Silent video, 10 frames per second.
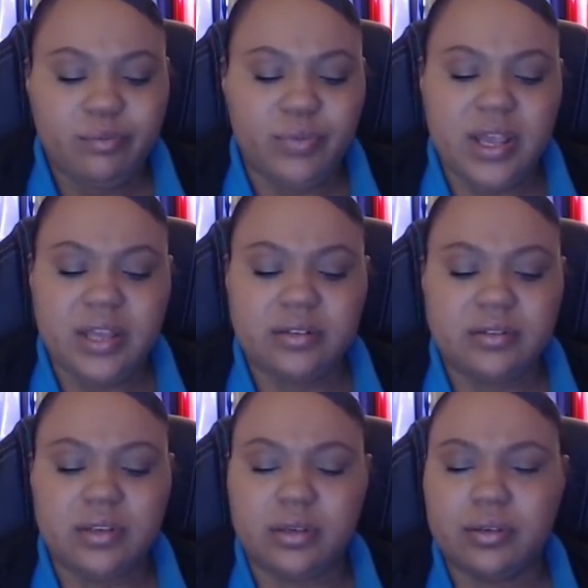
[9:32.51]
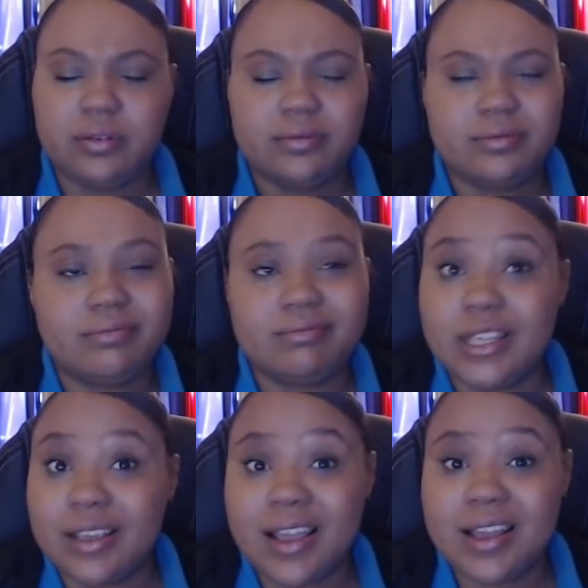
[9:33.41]
But
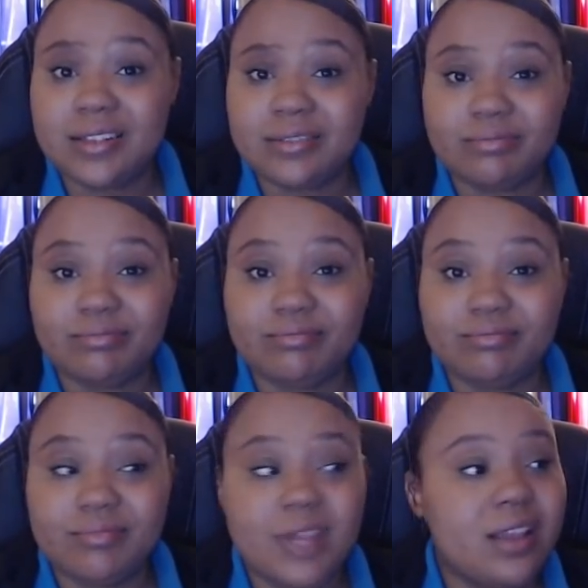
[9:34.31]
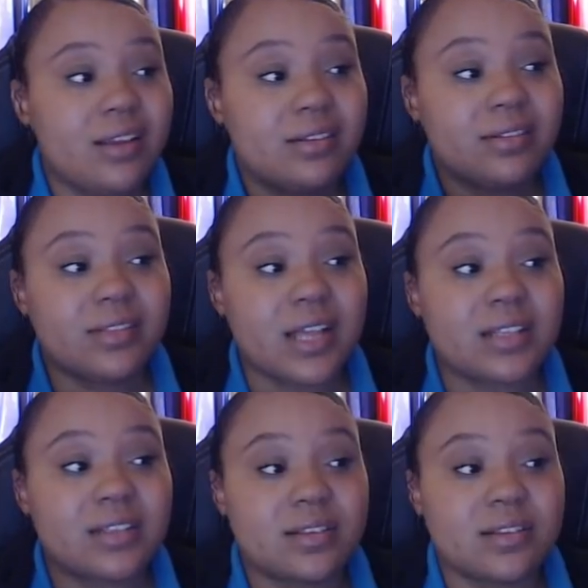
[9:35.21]
again,
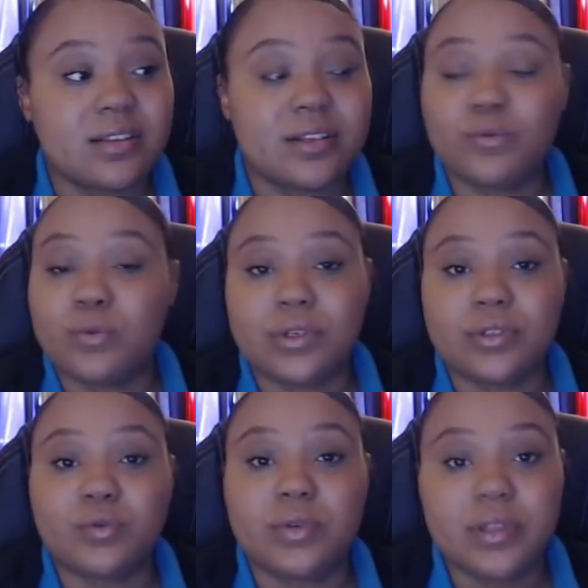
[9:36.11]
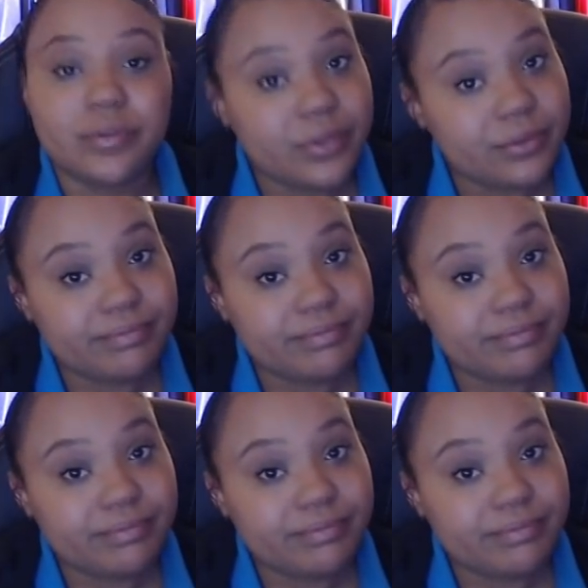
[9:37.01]
that's the world we live in.